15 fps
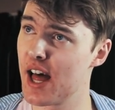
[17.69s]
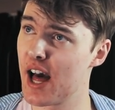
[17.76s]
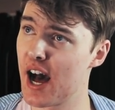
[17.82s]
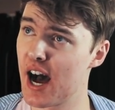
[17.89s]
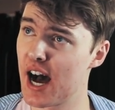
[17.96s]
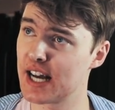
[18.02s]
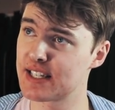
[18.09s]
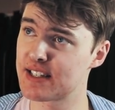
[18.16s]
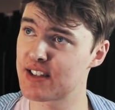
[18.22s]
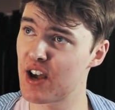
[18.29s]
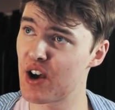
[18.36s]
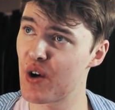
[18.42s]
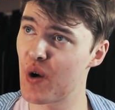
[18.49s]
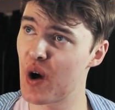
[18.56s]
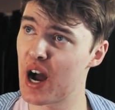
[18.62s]
I'm
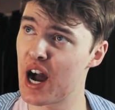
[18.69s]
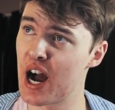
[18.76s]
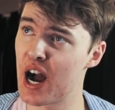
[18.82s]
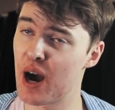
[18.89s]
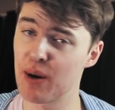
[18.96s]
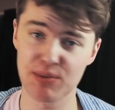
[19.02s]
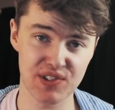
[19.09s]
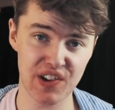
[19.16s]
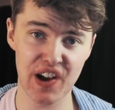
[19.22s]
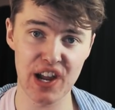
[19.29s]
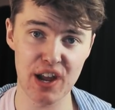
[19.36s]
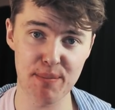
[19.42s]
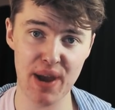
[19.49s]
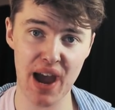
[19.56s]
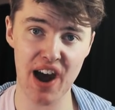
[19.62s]

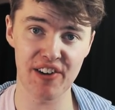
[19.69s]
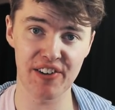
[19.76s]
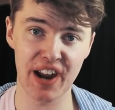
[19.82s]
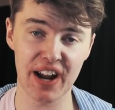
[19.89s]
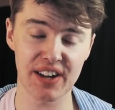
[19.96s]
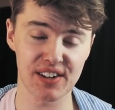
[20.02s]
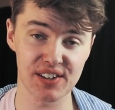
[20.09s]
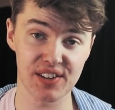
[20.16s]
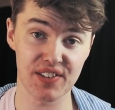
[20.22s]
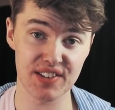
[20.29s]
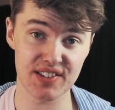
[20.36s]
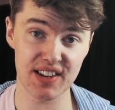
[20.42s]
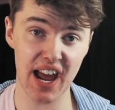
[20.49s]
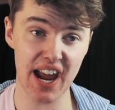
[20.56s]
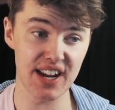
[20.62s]
sorry about reacting to
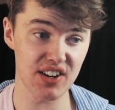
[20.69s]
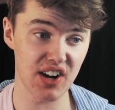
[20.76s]
this late.